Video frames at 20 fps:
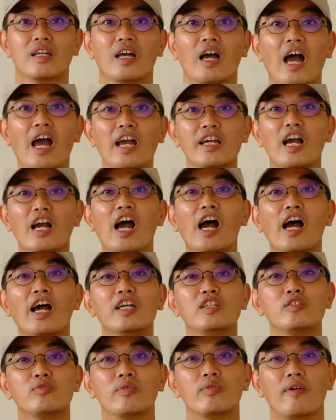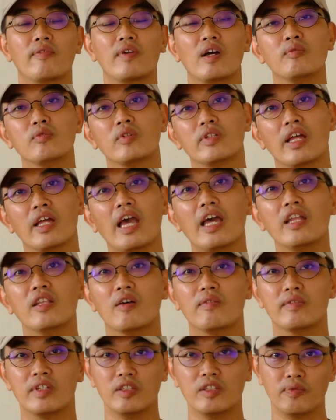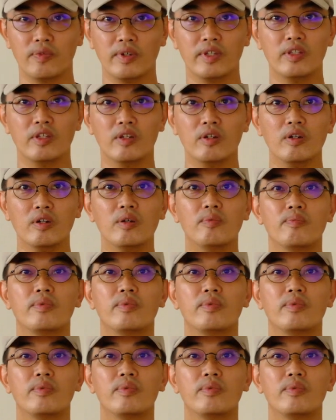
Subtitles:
Hi guys, we have come to the end of this video.